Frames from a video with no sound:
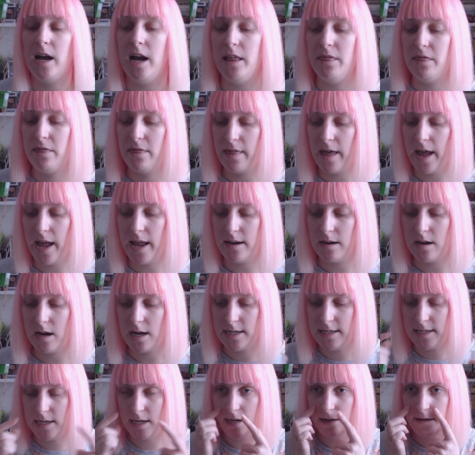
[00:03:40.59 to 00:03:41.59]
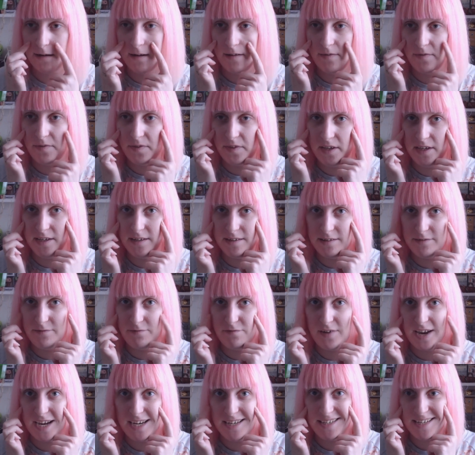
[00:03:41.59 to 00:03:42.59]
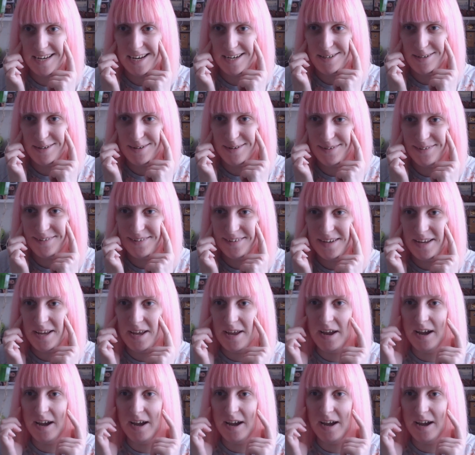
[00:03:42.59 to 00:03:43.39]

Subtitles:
And then I did these face tattoos.